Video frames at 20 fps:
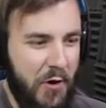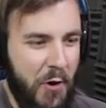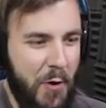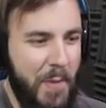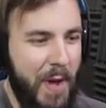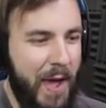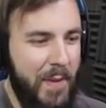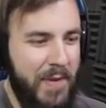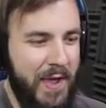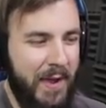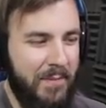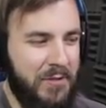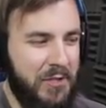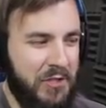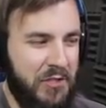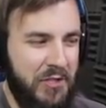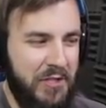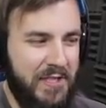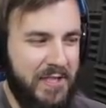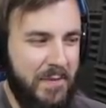Or maybe I'm
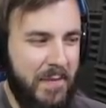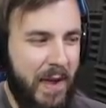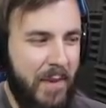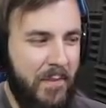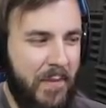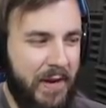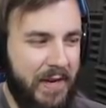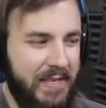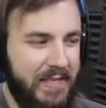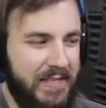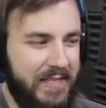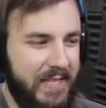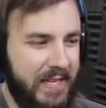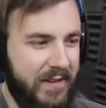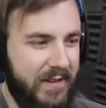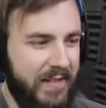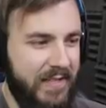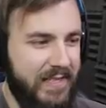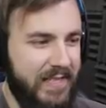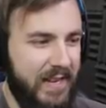just used to my modded
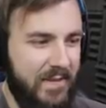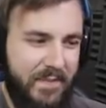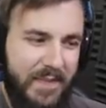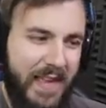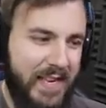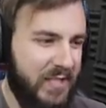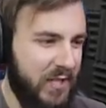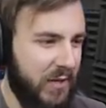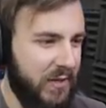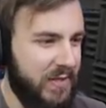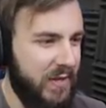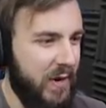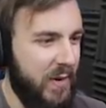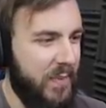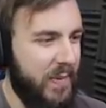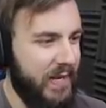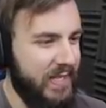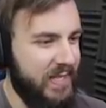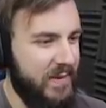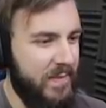series. That's also a
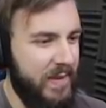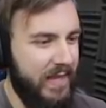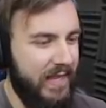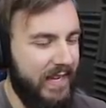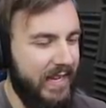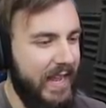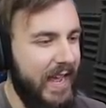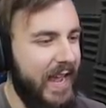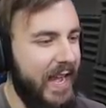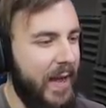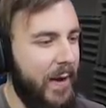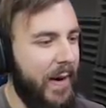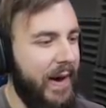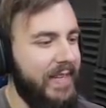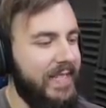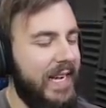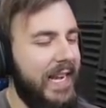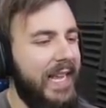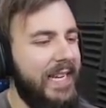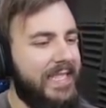possibility. Anyway,
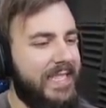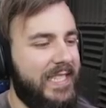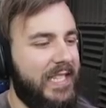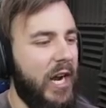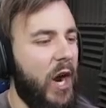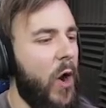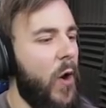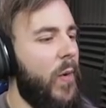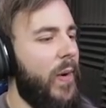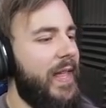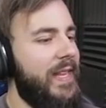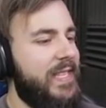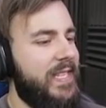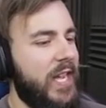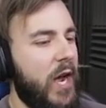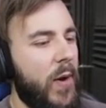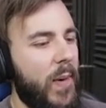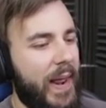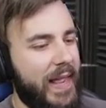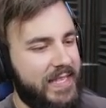so uh, let's go, let's
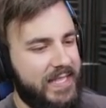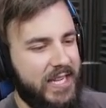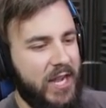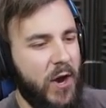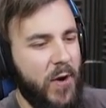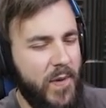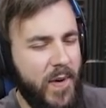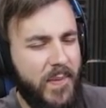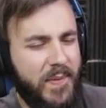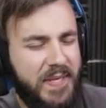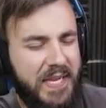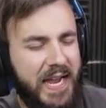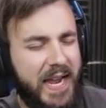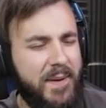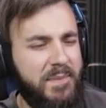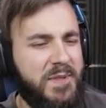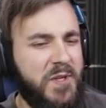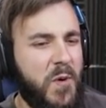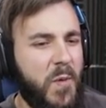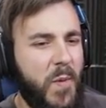go, let's go. No
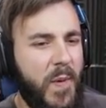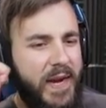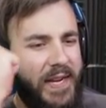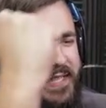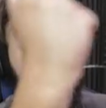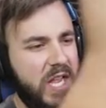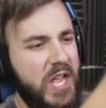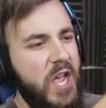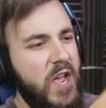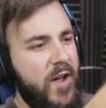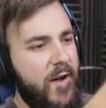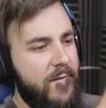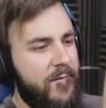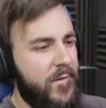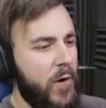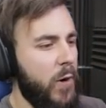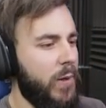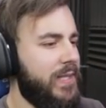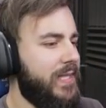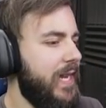time to waste.
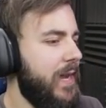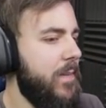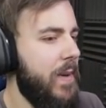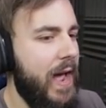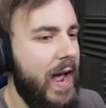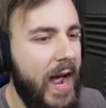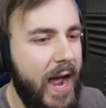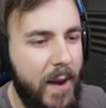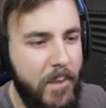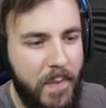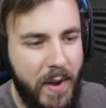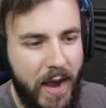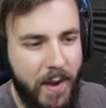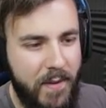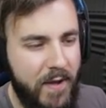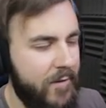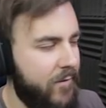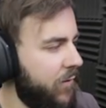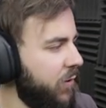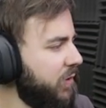Full steam ahead,
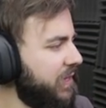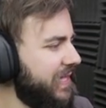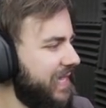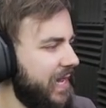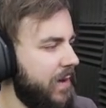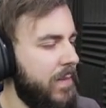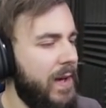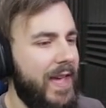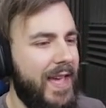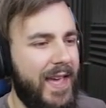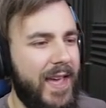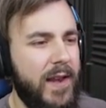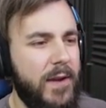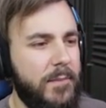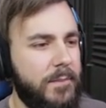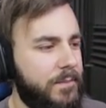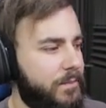baby. Full steam ahead.